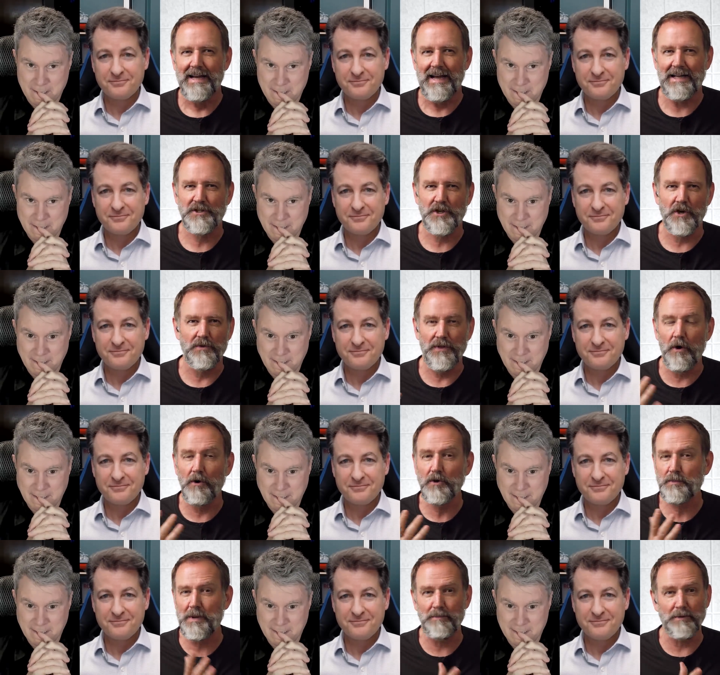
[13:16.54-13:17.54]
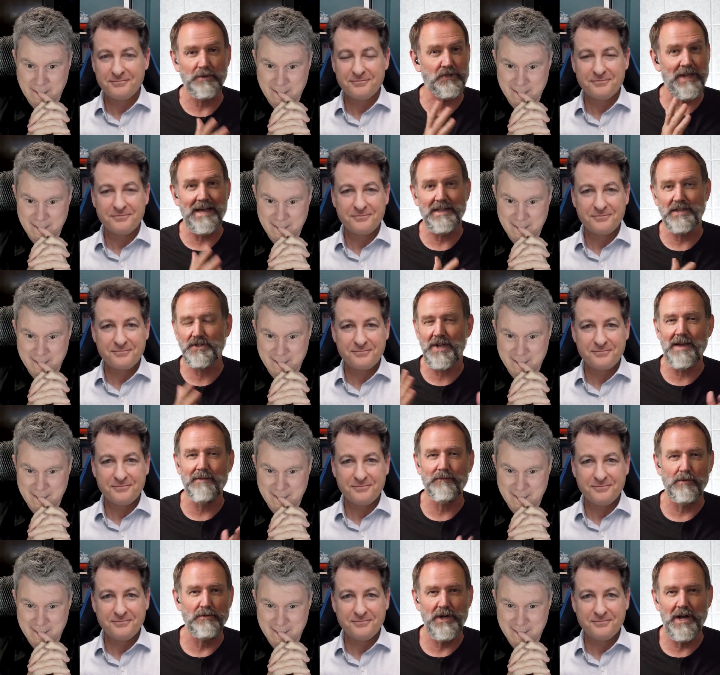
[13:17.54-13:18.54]
Speaker 1: And so those people stay the
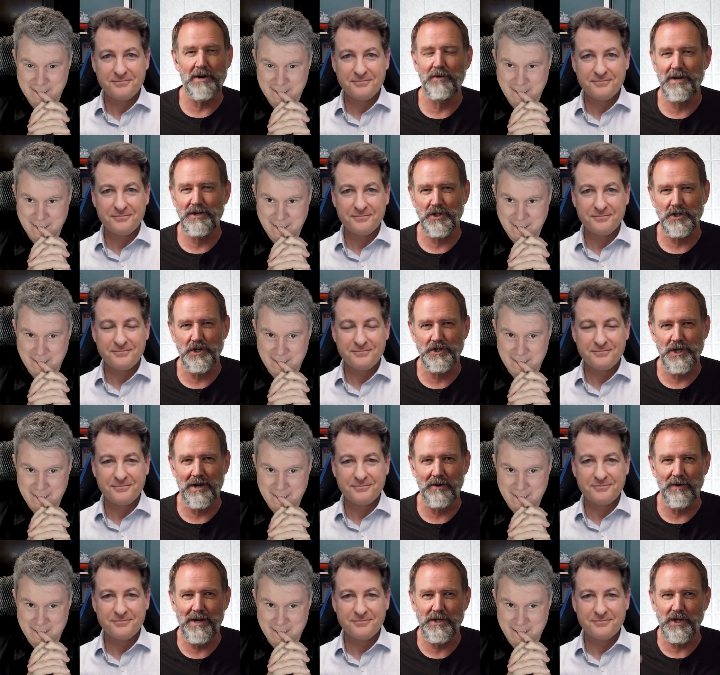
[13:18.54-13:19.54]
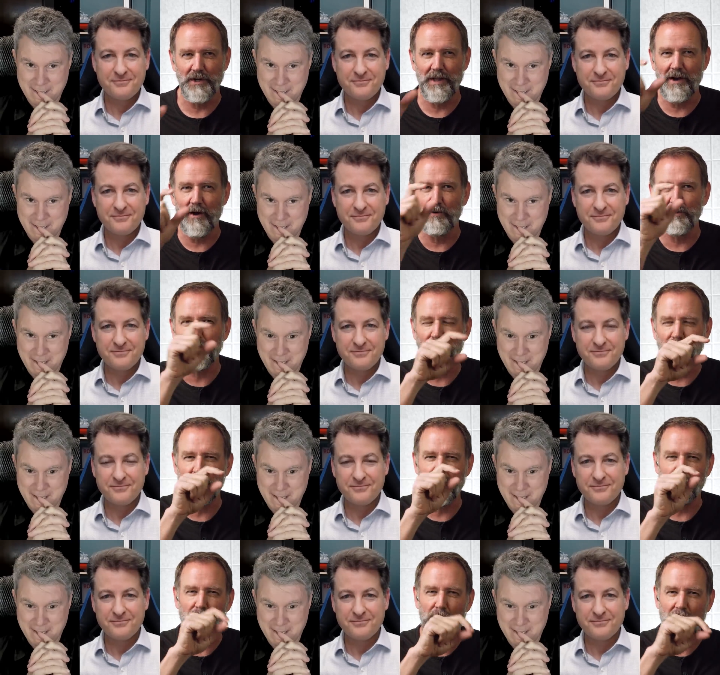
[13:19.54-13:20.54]
same from generation to generation. They only
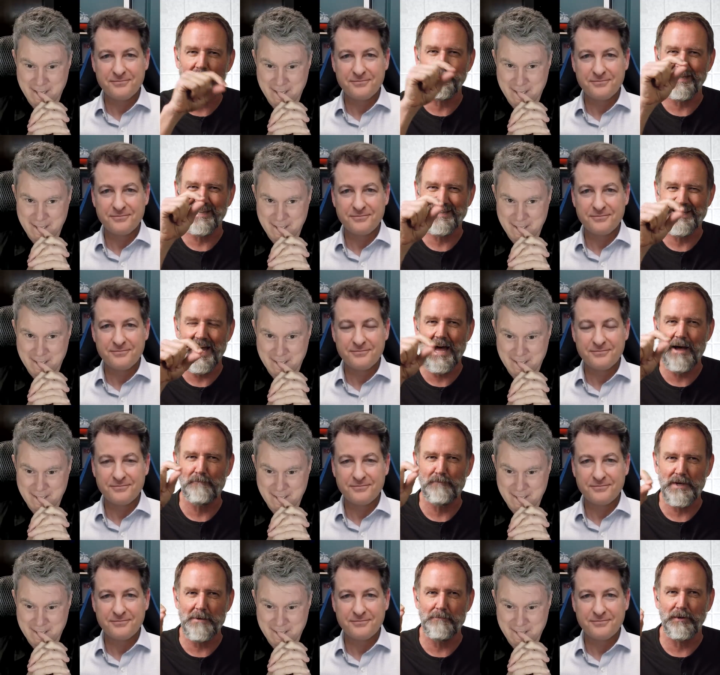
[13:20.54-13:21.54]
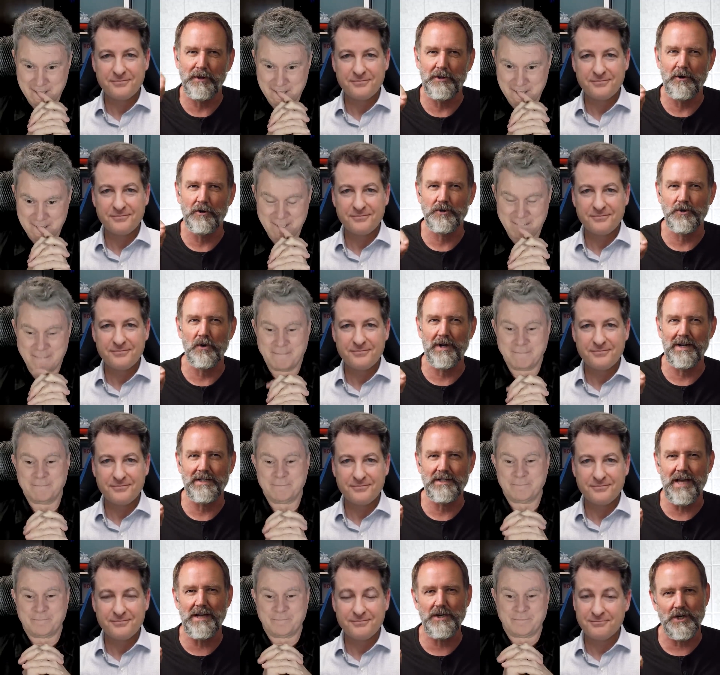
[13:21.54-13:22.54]
reappoint the top people in those
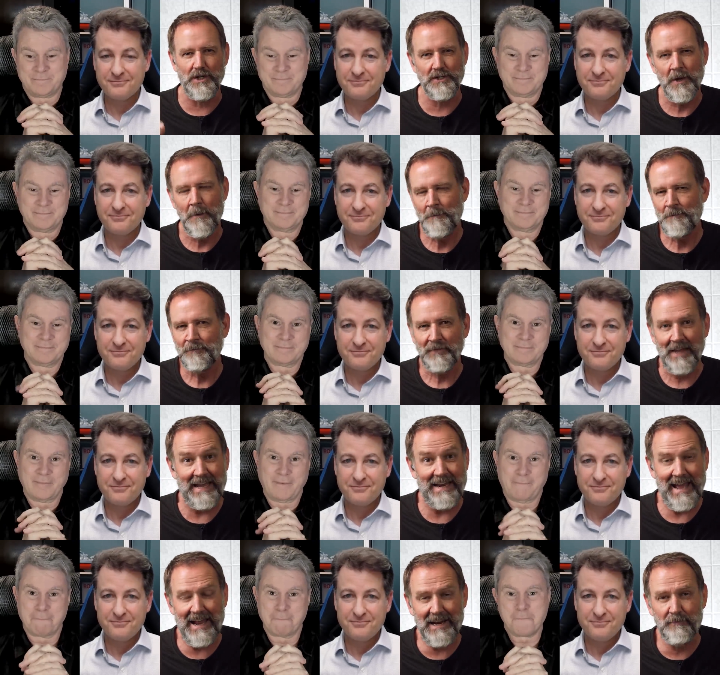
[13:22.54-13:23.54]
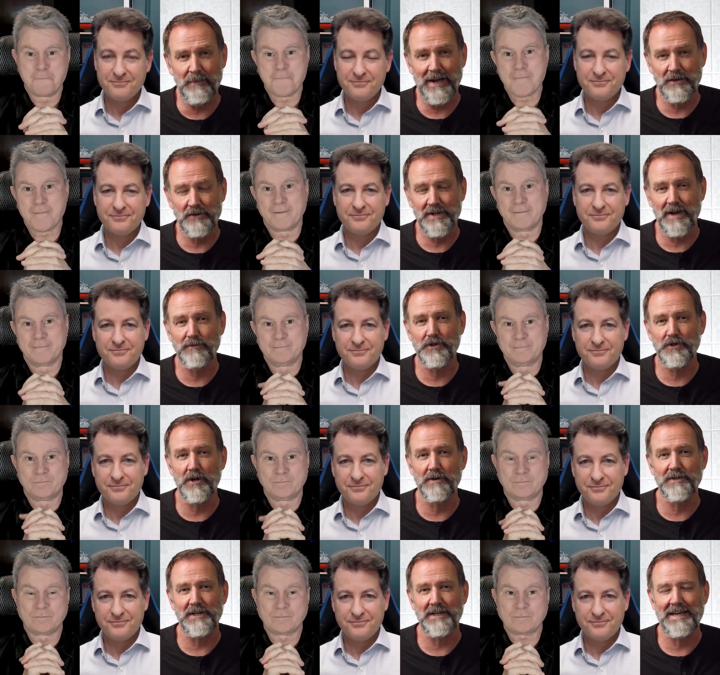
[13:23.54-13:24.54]
organizations, and anybody who's ever
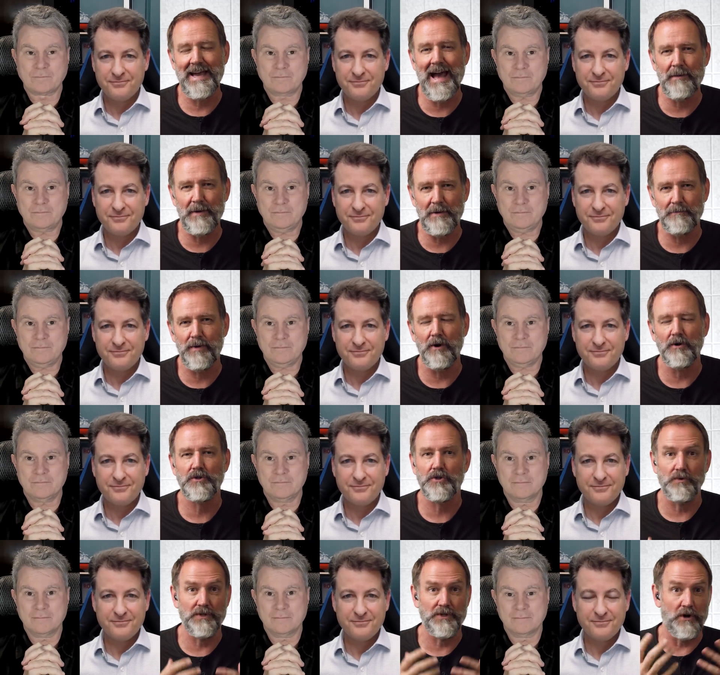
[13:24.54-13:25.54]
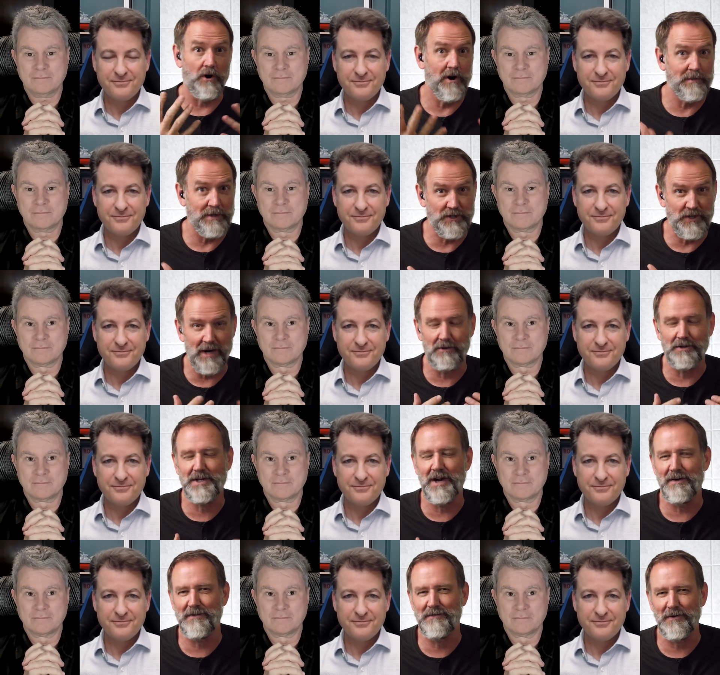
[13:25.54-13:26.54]
served in a cabinet post or as an army
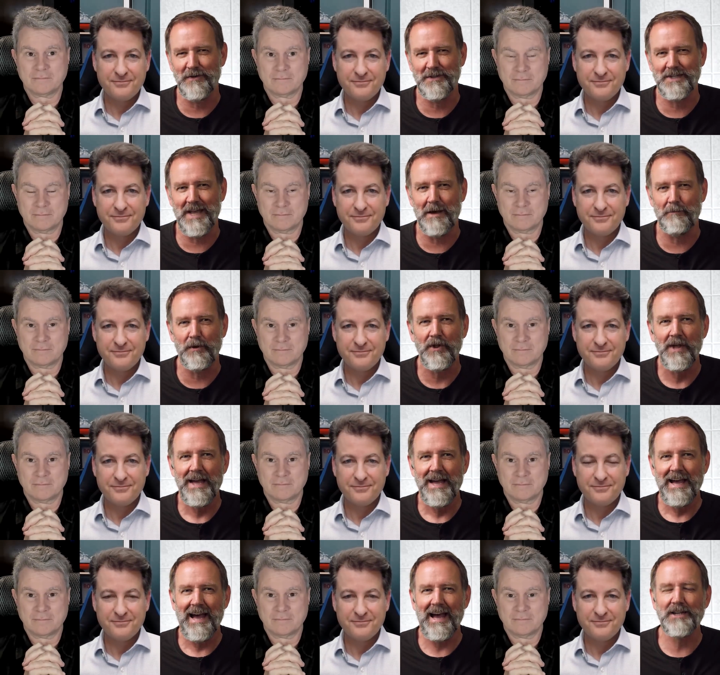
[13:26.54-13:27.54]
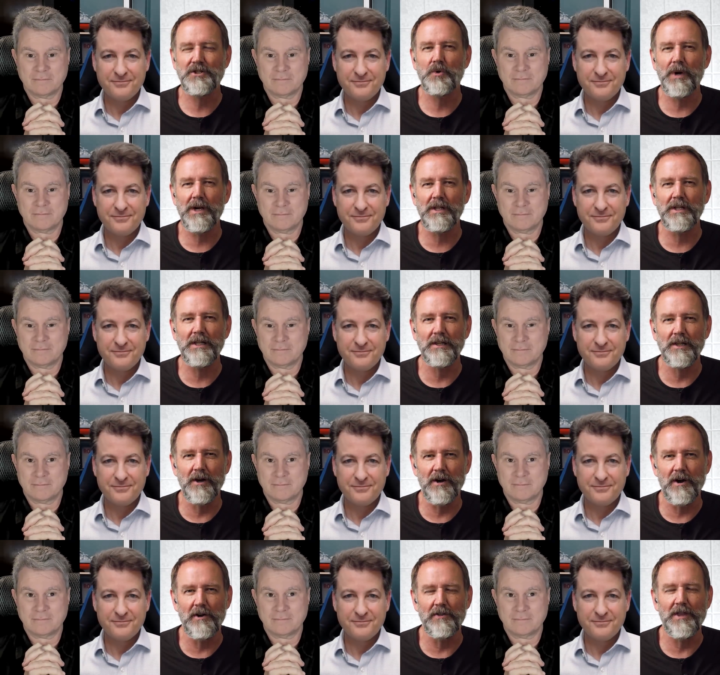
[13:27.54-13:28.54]
secretary, for example, has quickly
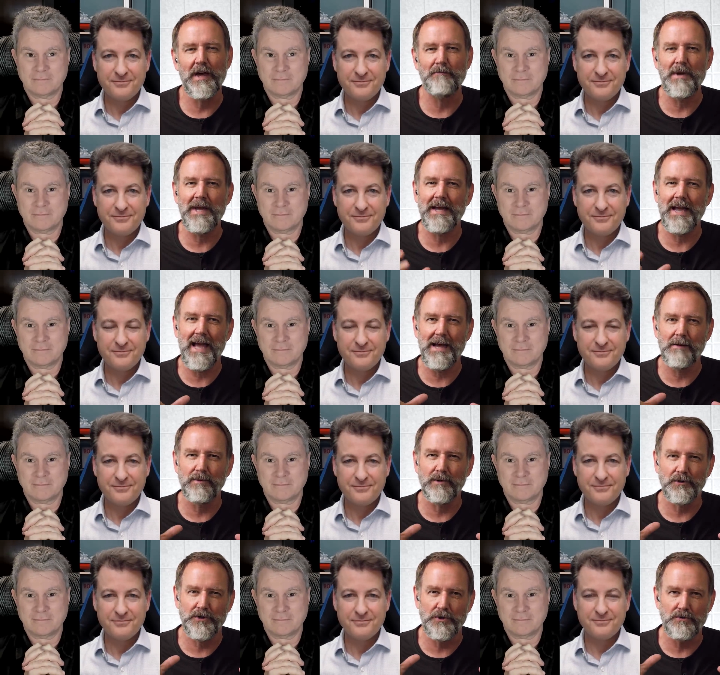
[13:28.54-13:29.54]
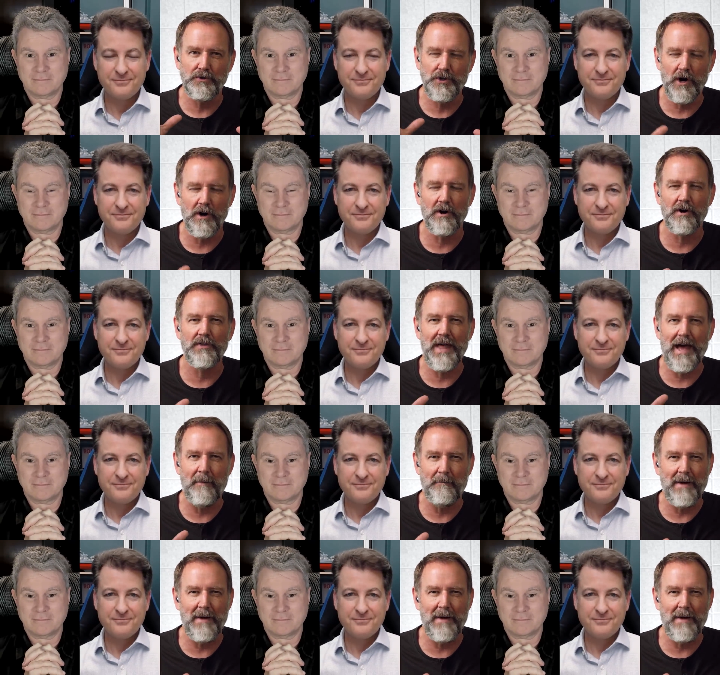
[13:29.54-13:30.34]
learned that being able to turn that